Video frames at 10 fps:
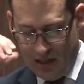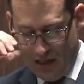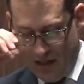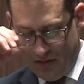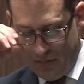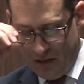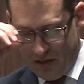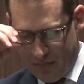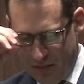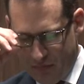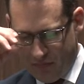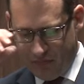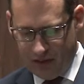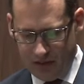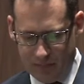and how the American people
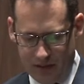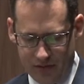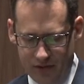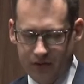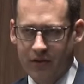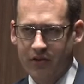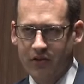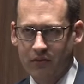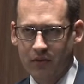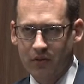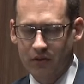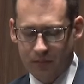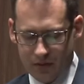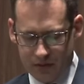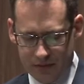feel about their traditional role in
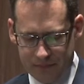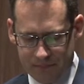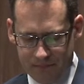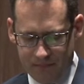the world.